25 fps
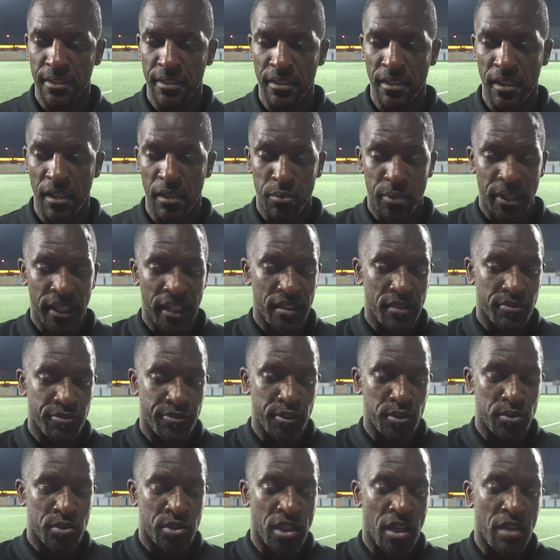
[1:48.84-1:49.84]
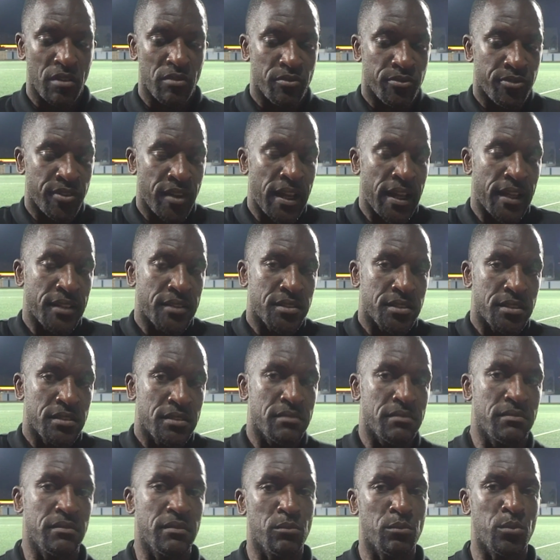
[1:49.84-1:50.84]
You know, we had a few Charlton fans,
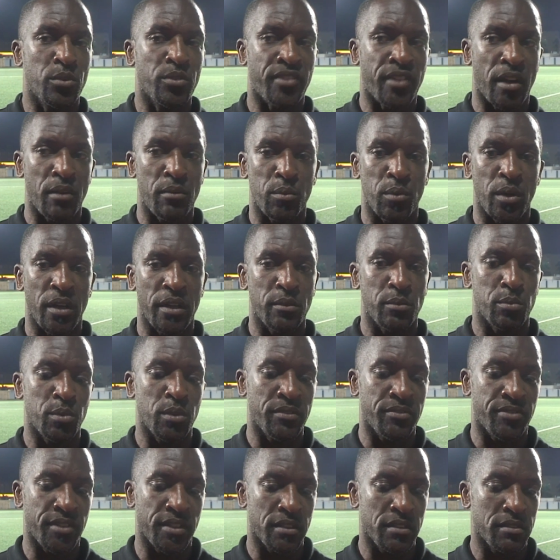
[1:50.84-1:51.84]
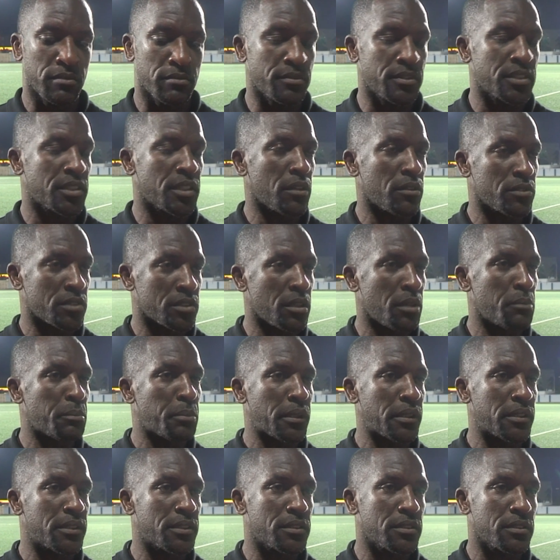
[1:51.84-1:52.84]
and we've come away with a uh, result. So I'm
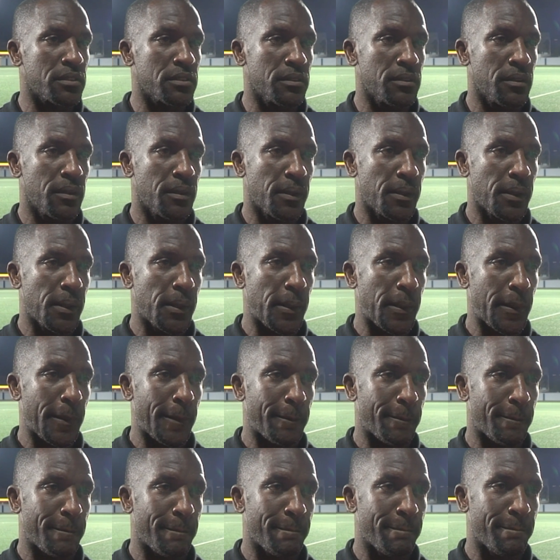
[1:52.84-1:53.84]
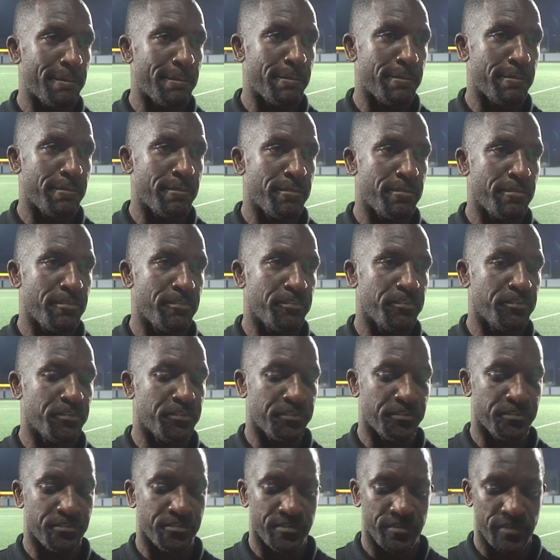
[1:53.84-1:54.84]
pleased. Were you surprised? I mean, for a friendly
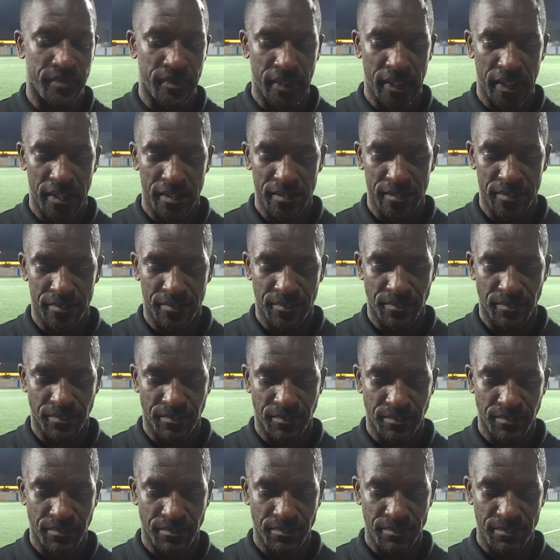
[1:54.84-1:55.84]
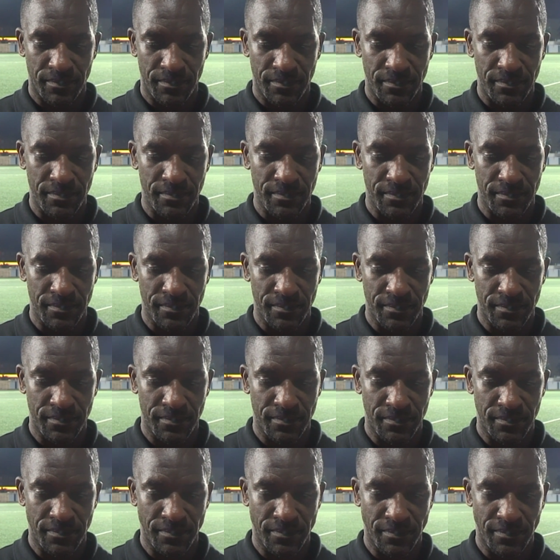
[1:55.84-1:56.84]
match, it was quite a relatively
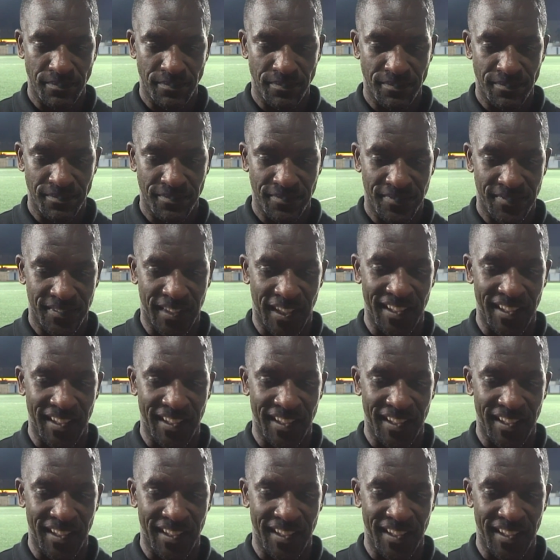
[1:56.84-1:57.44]
hostile environment for the